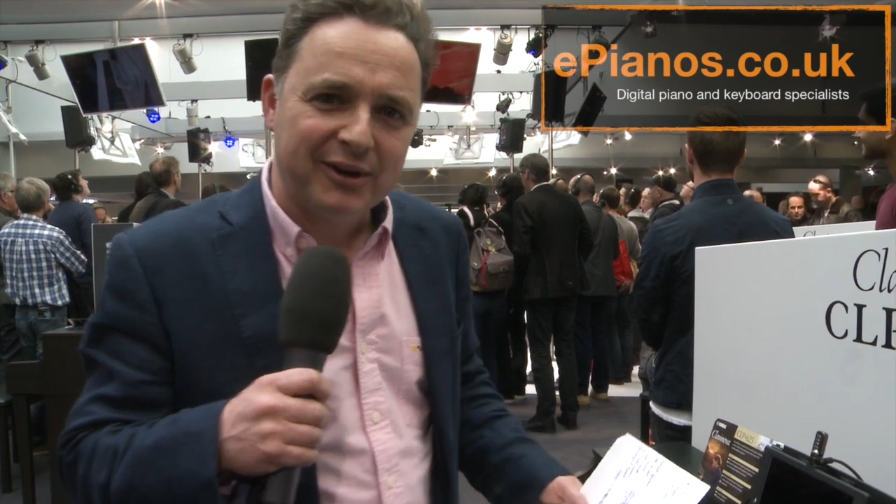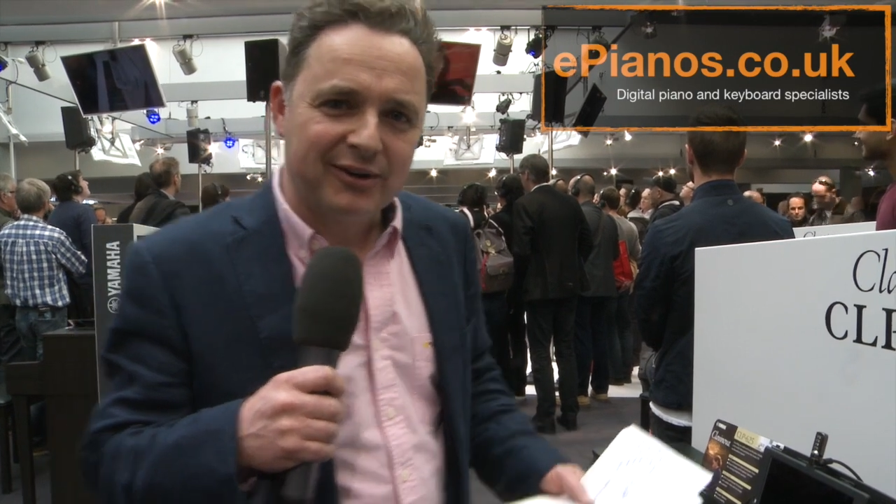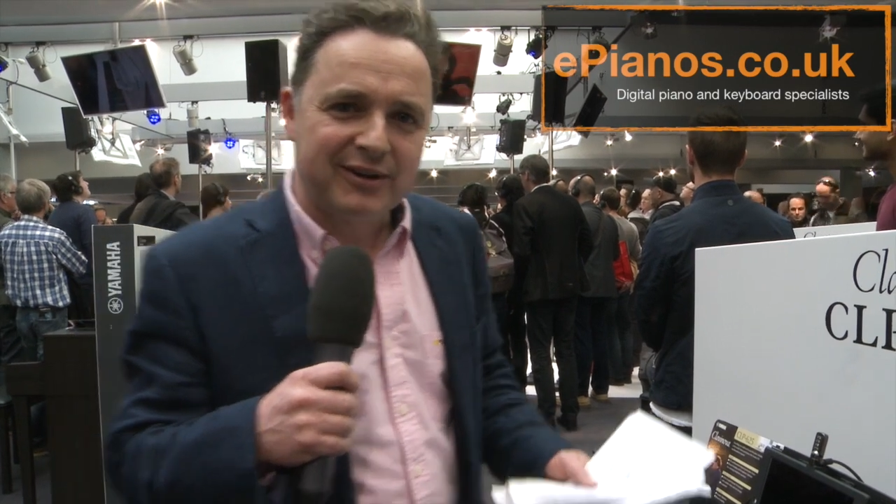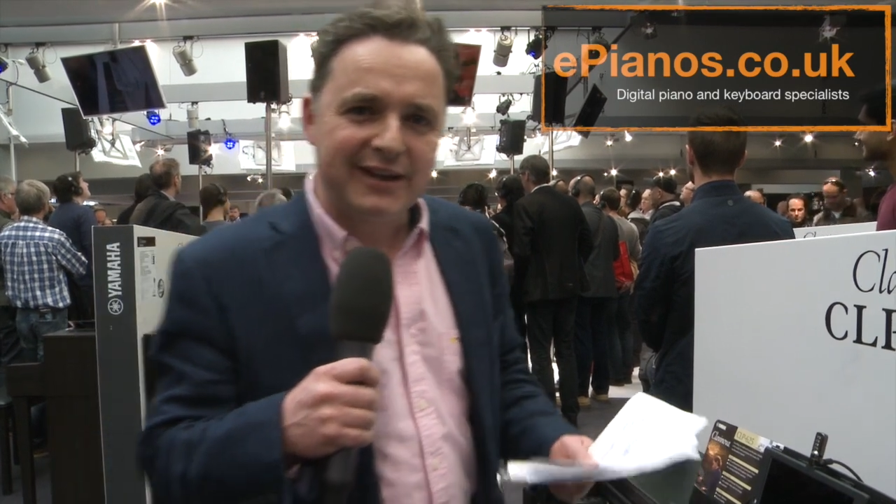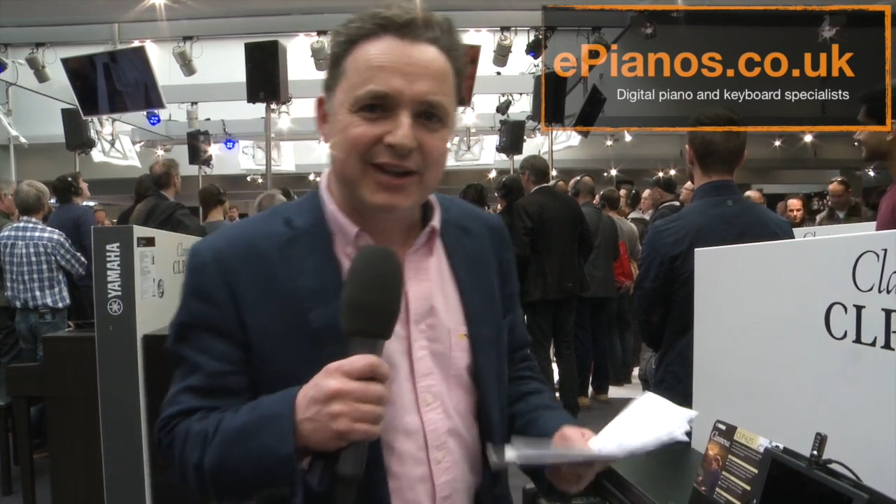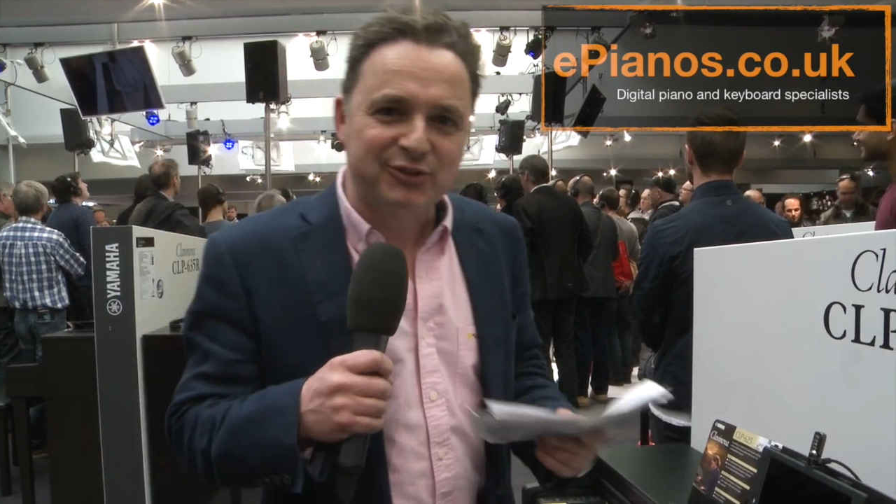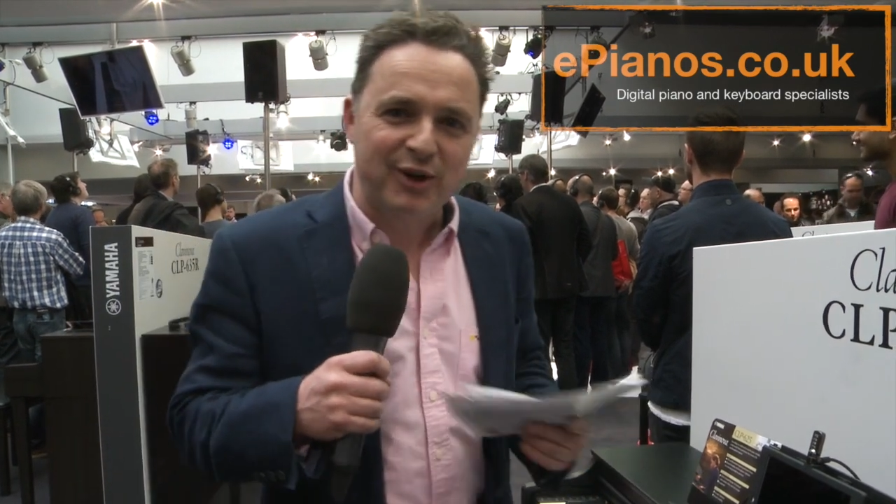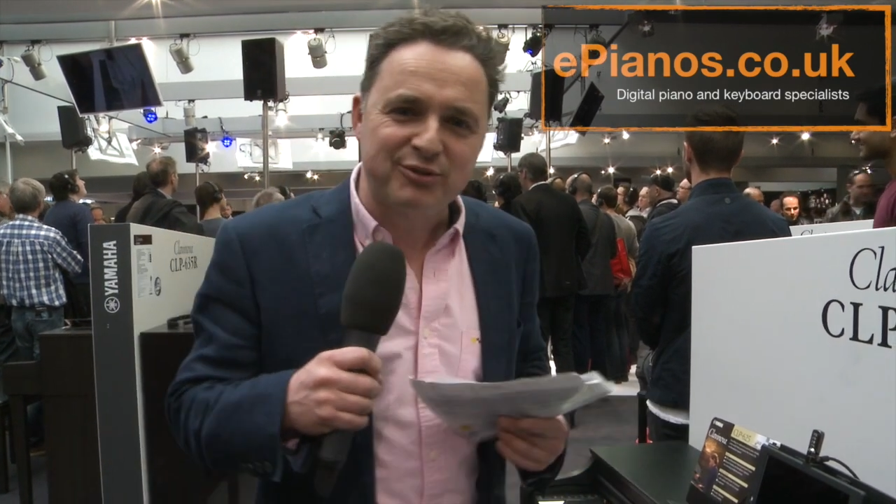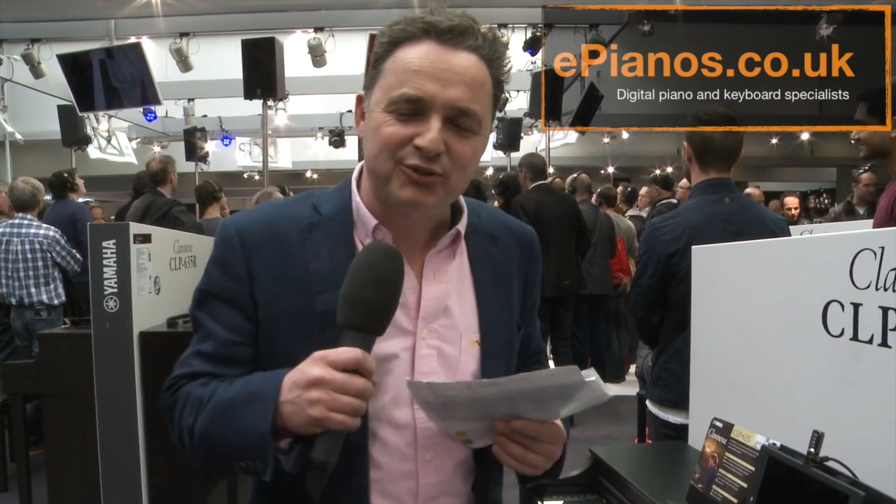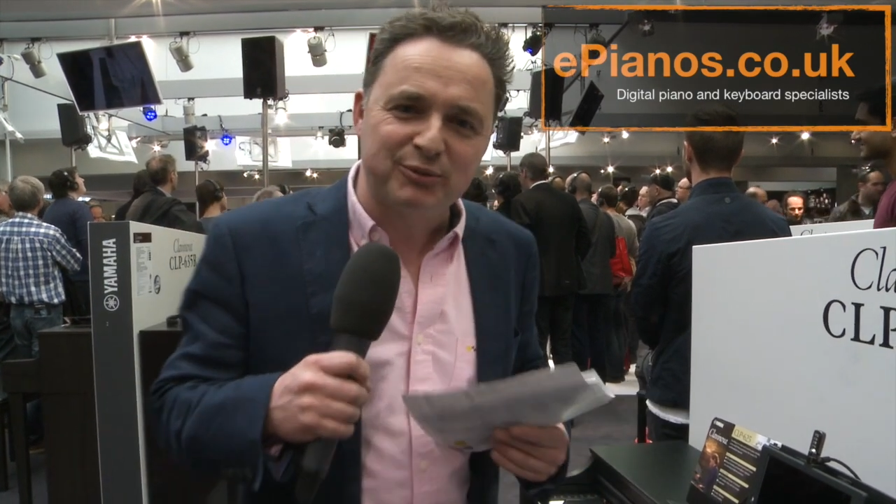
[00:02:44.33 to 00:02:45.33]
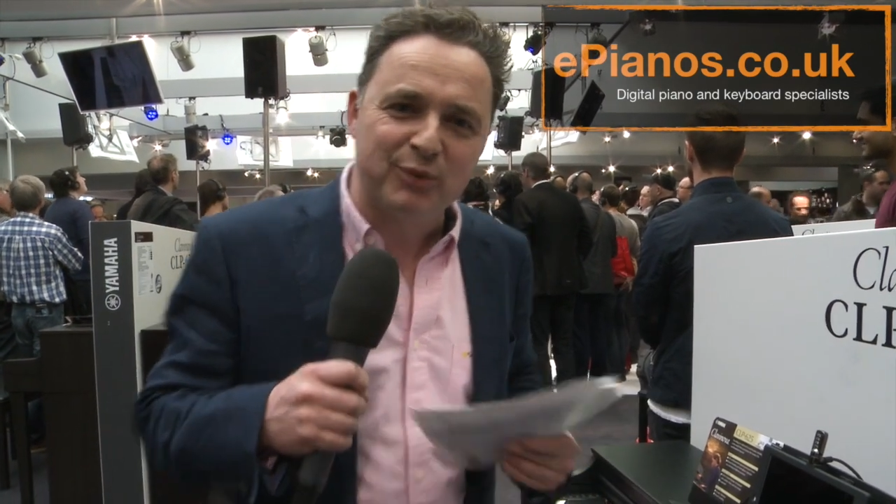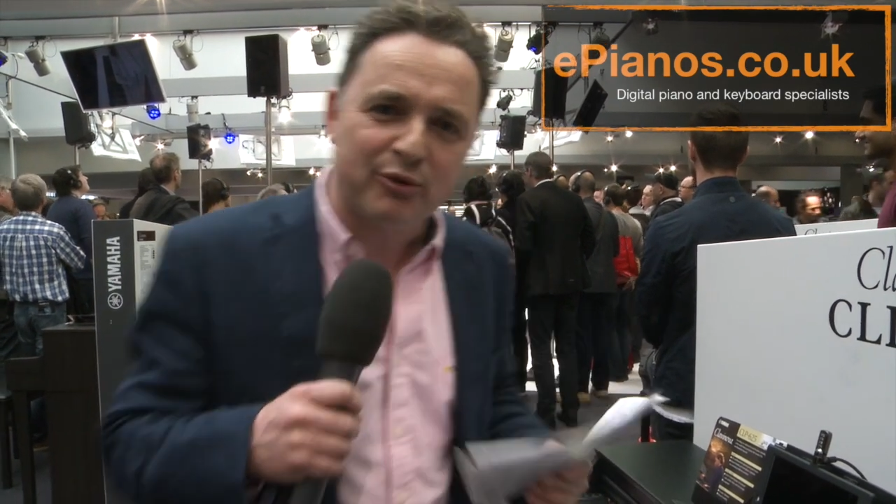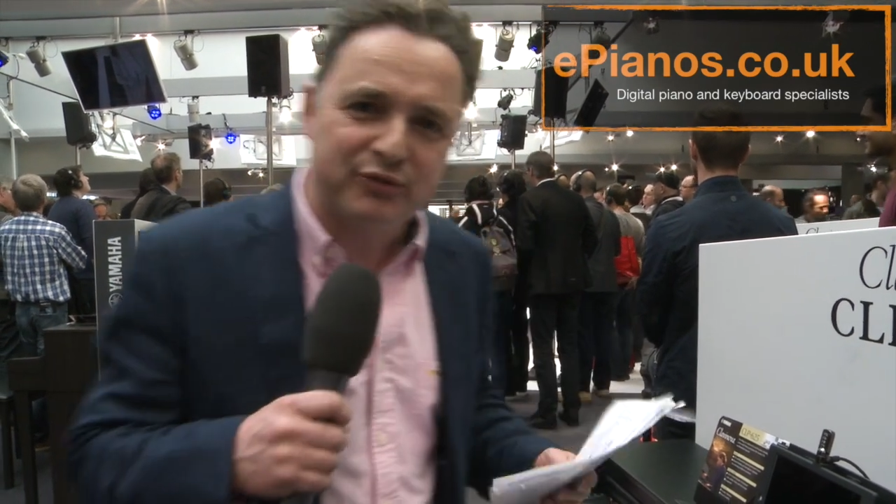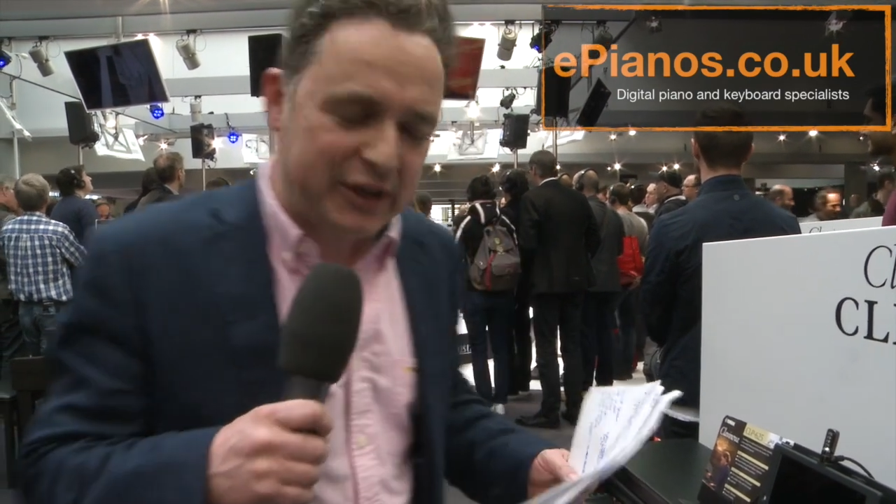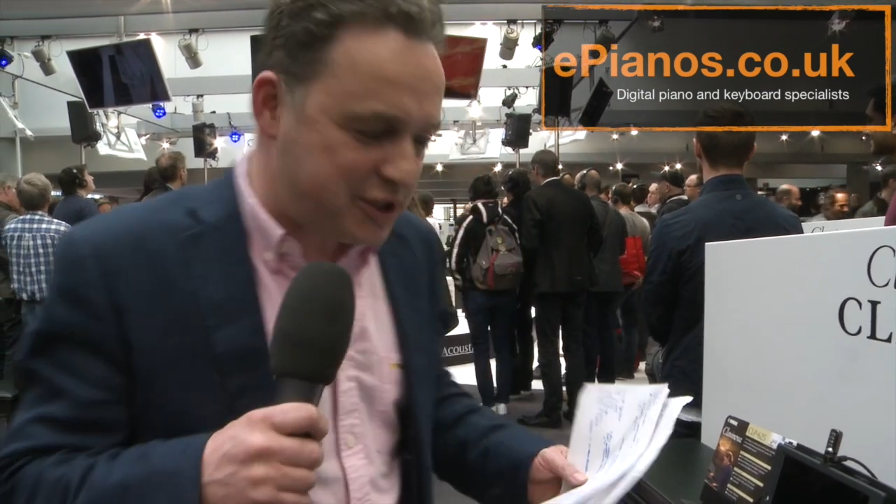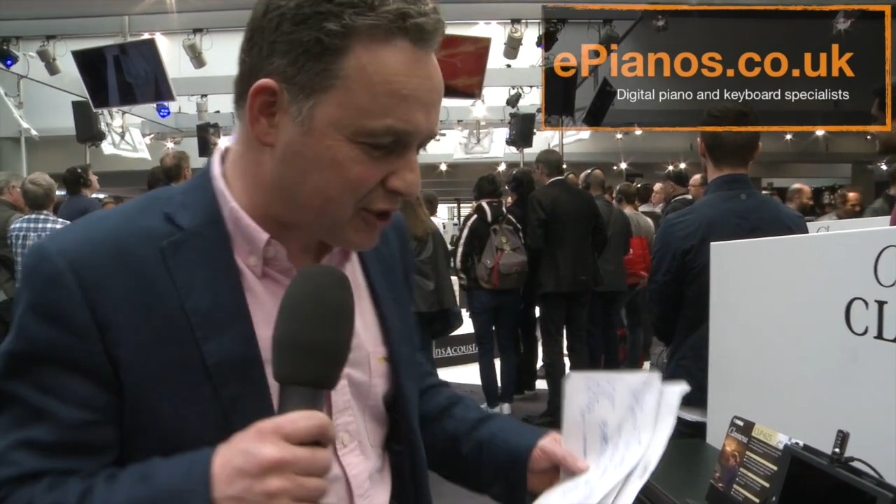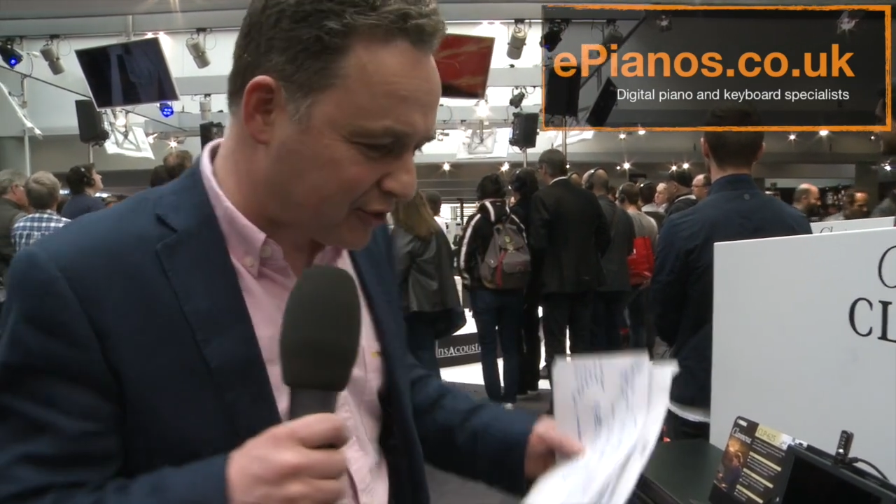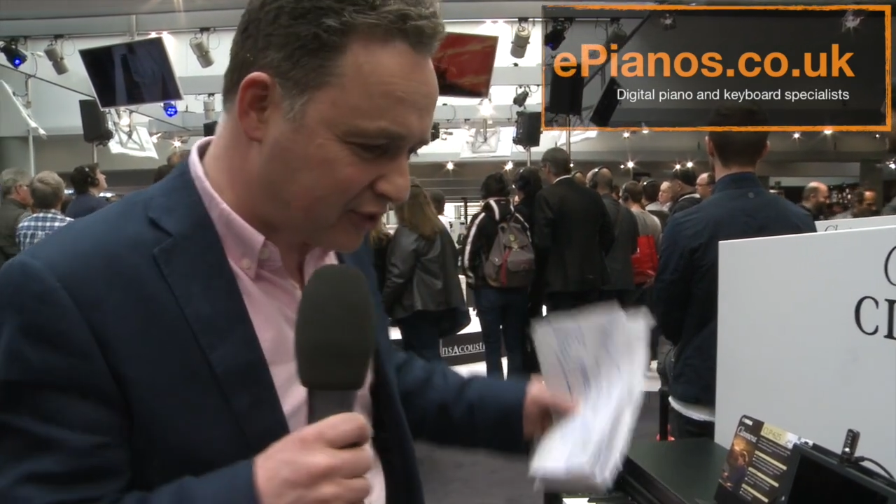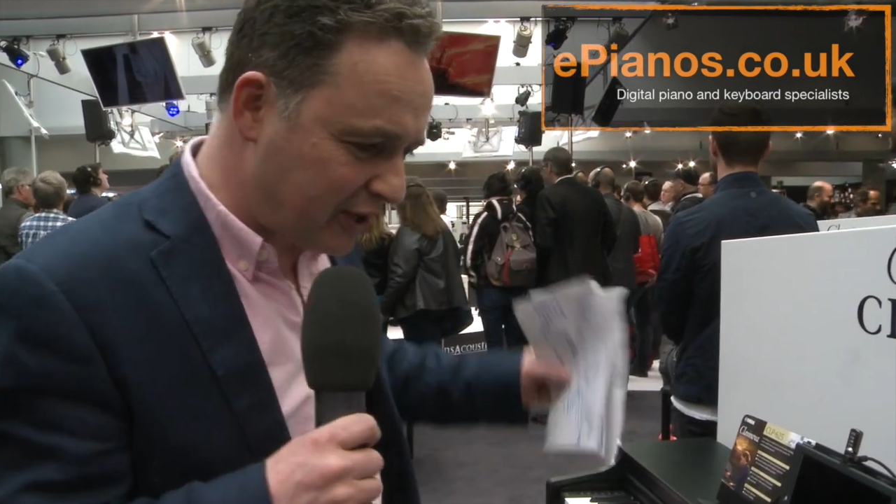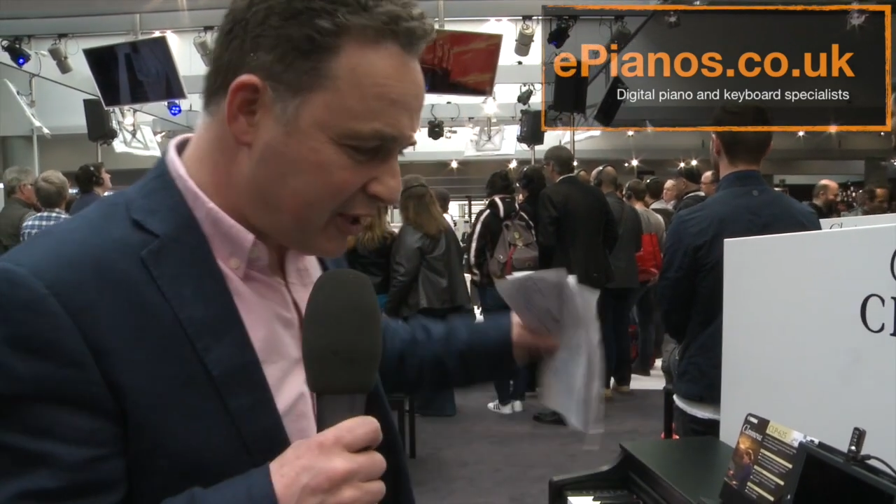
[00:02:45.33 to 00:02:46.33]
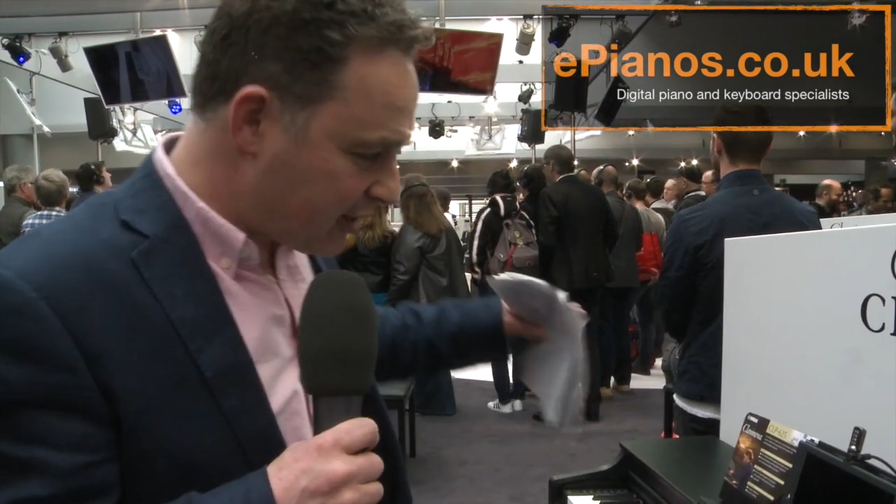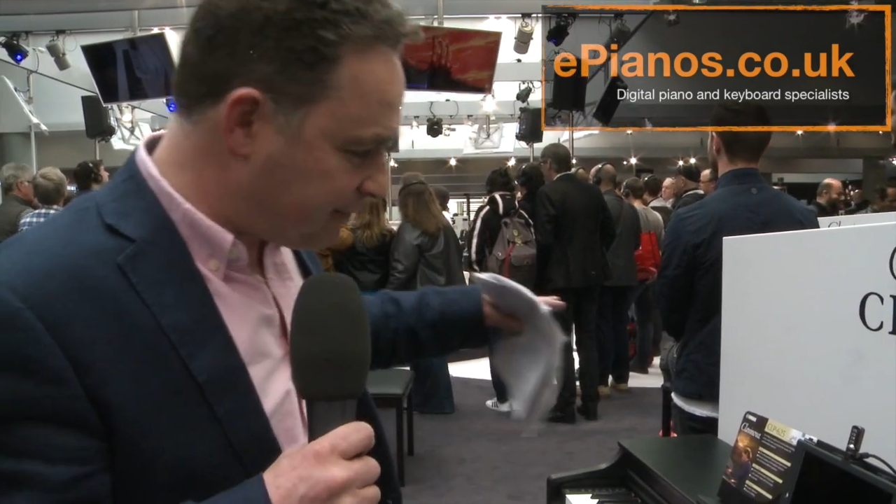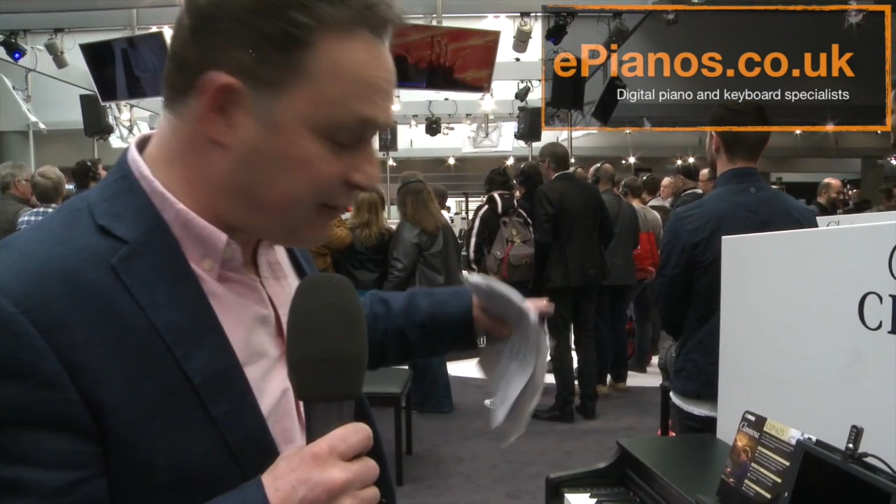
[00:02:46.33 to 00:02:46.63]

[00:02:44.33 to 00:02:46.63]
Okay, let's go through some more features. The